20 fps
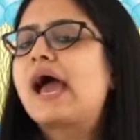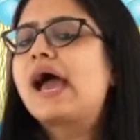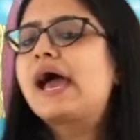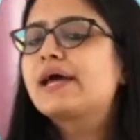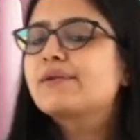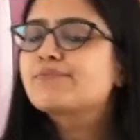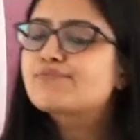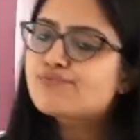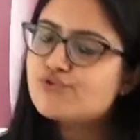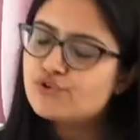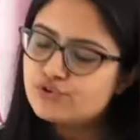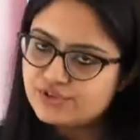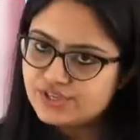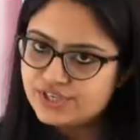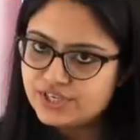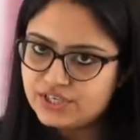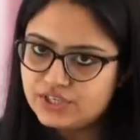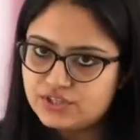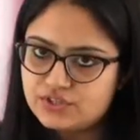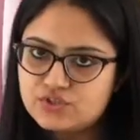and
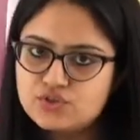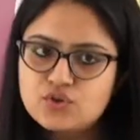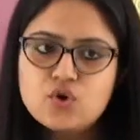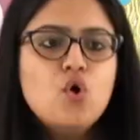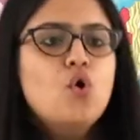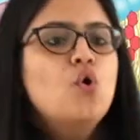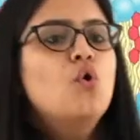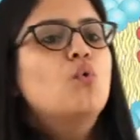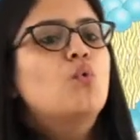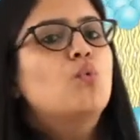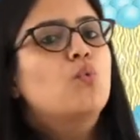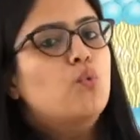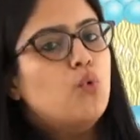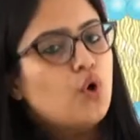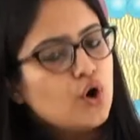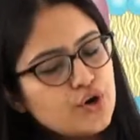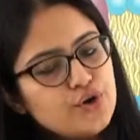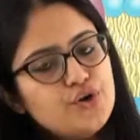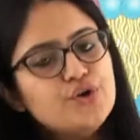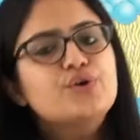proteins,
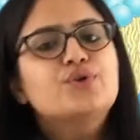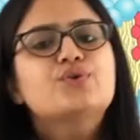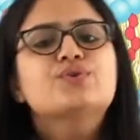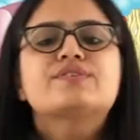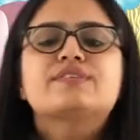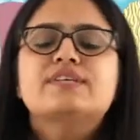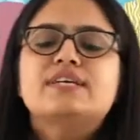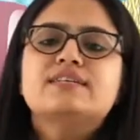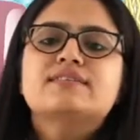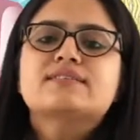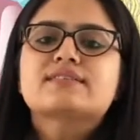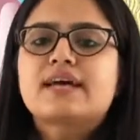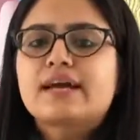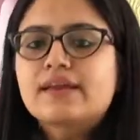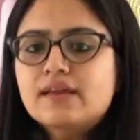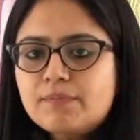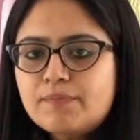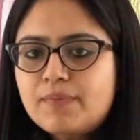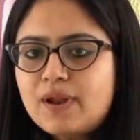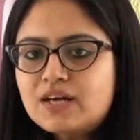what do you see inside
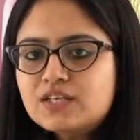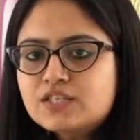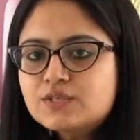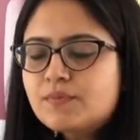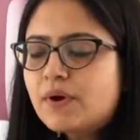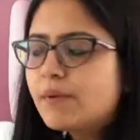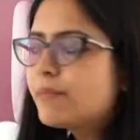a plasma